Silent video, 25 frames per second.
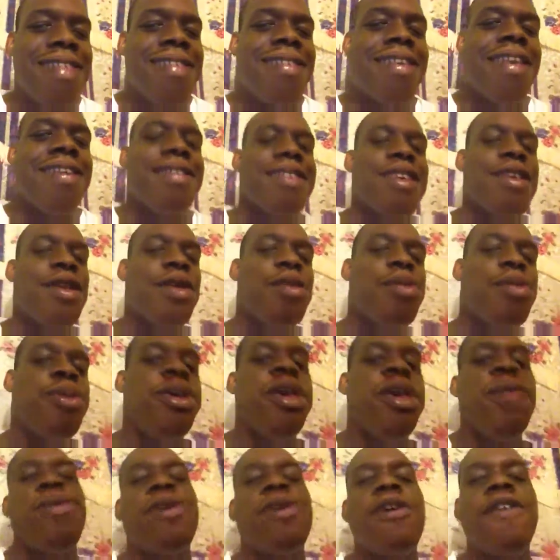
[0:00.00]
says that the
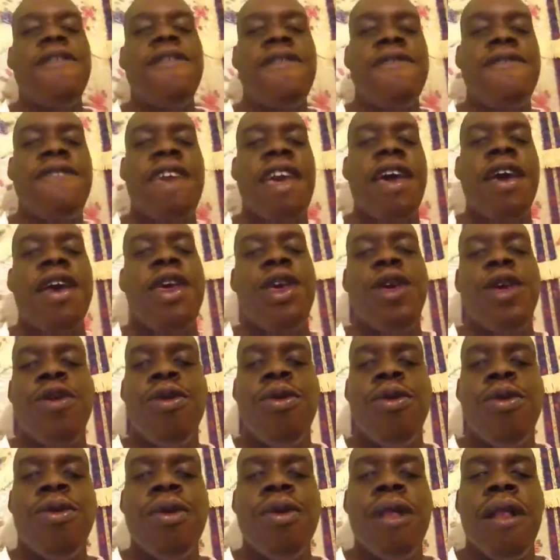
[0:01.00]
people fear
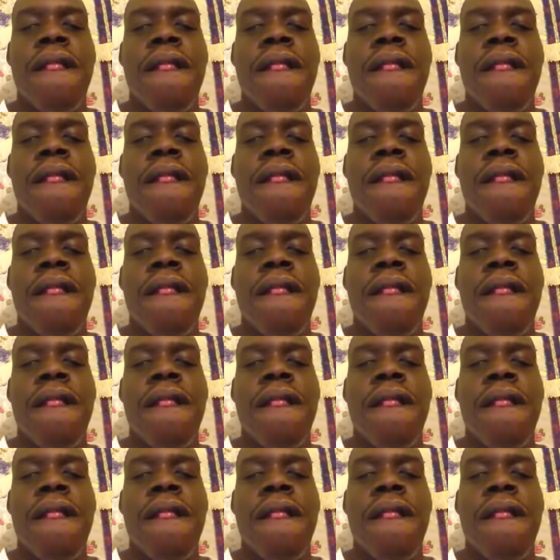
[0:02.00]
you